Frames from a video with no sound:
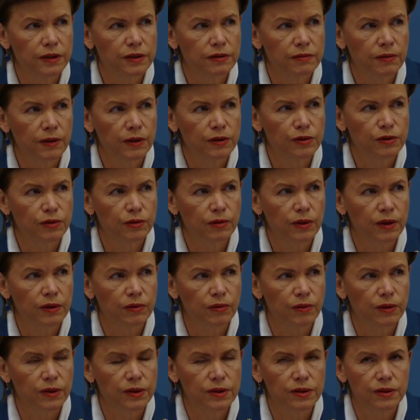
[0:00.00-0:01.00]
the
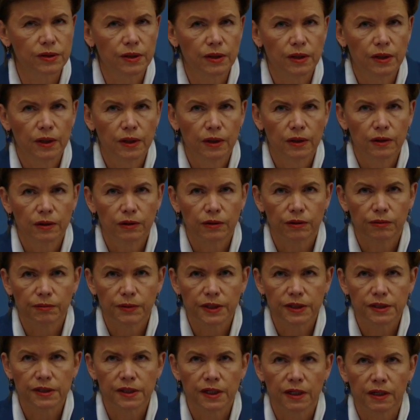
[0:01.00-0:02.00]
Latvian flag and
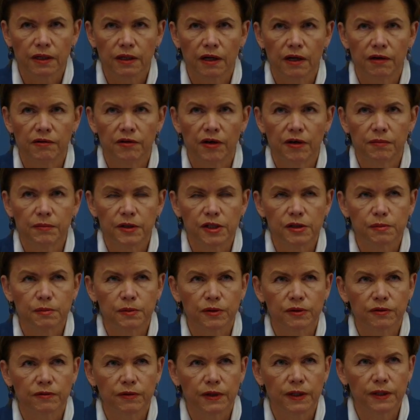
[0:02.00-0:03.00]
other Baltic state
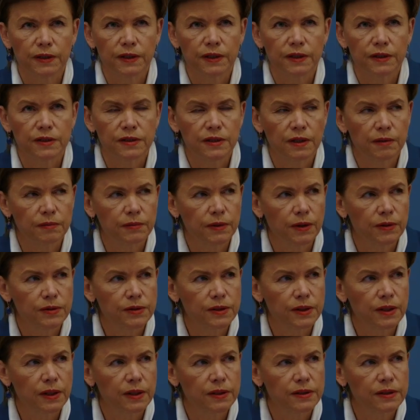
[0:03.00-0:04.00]
flags were finally
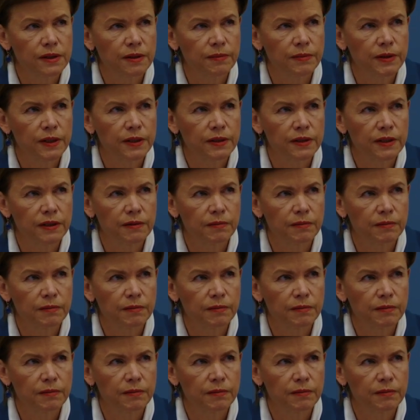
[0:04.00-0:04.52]
flown.